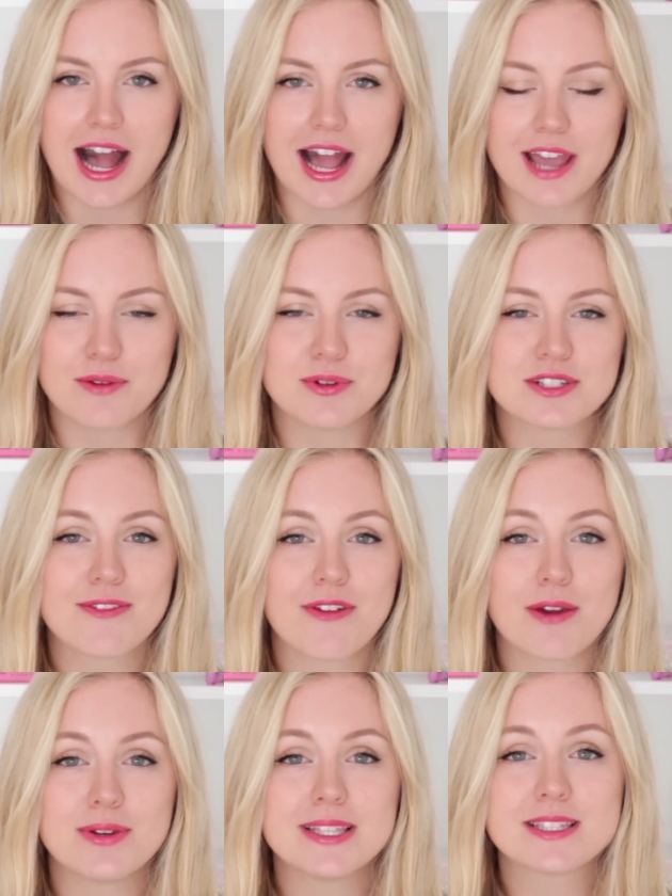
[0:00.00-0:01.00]
I was
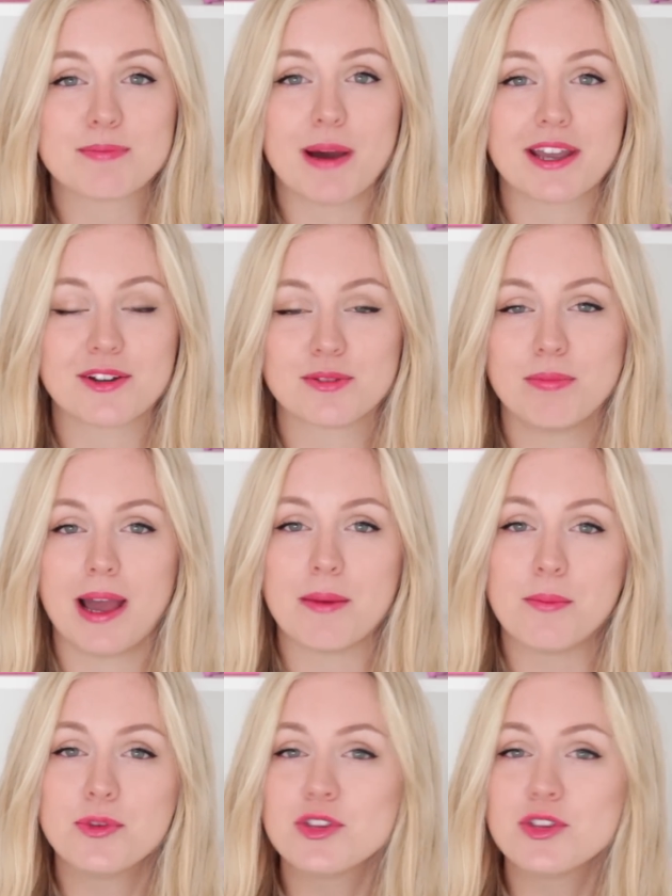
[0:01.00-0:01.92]
very inspired by